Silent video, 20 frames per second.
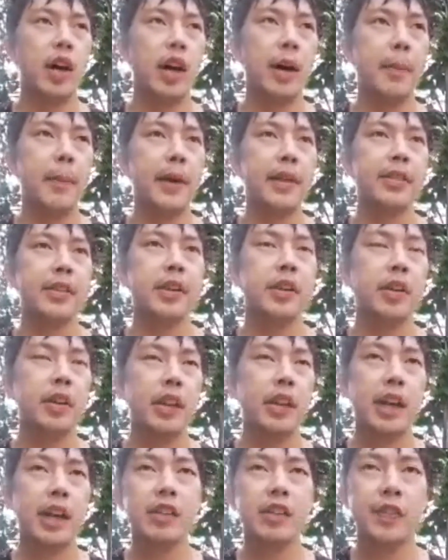method on the
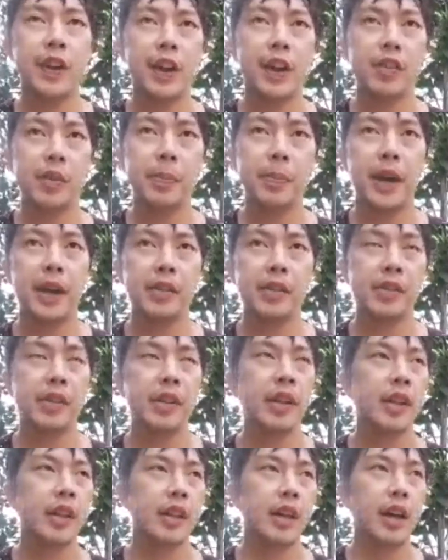last 500 bars,
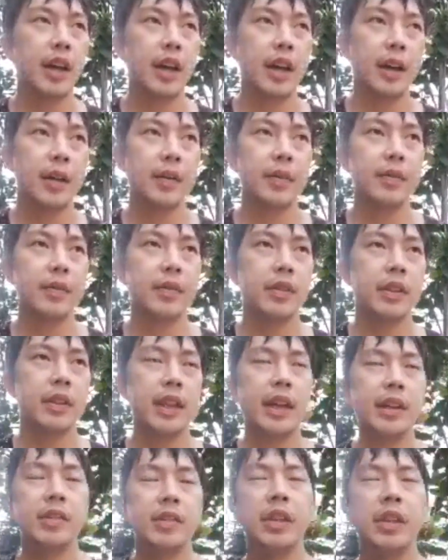
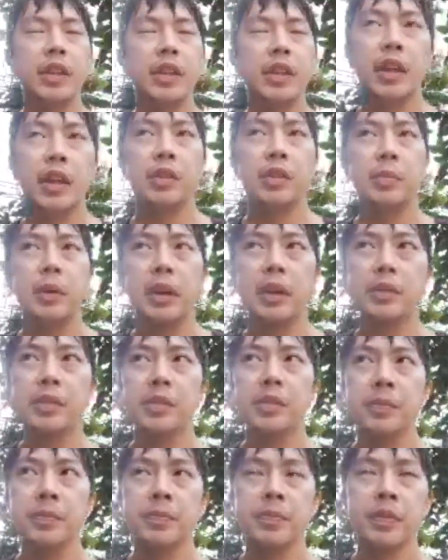last 1,000 bars.
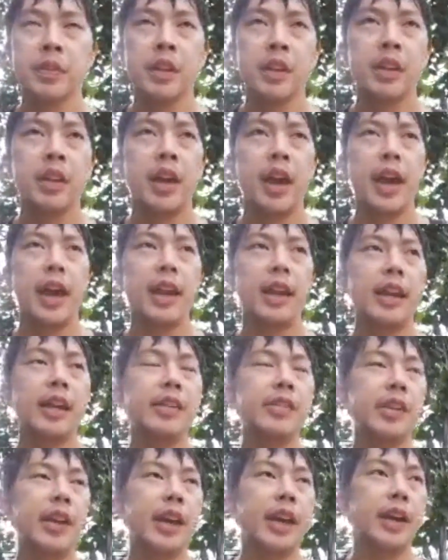And let's
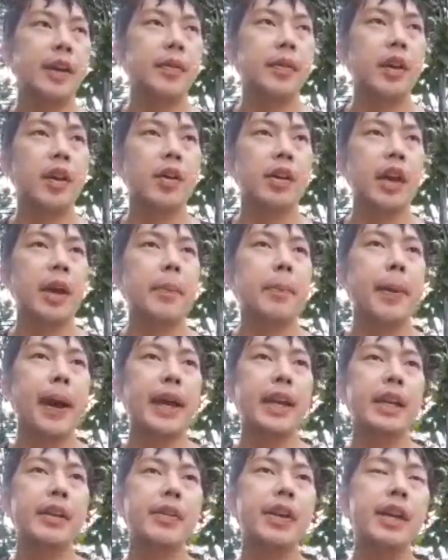say, okay,
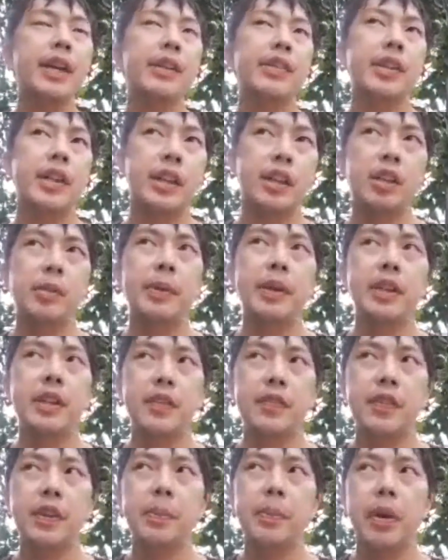binary is a little bit
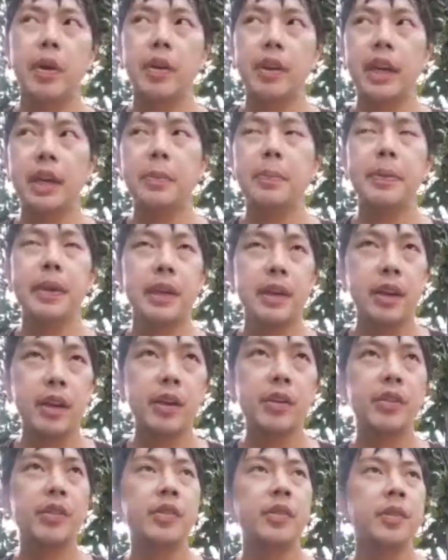different ball game,
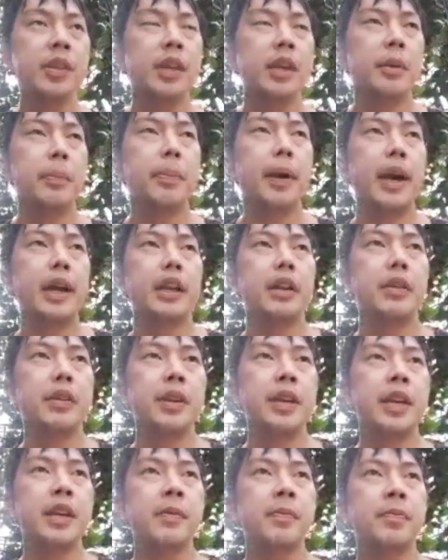because
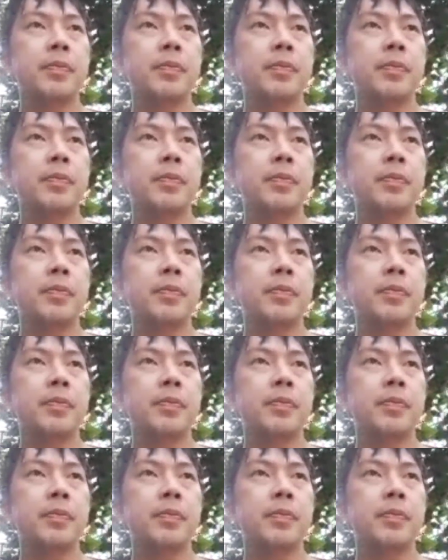binary,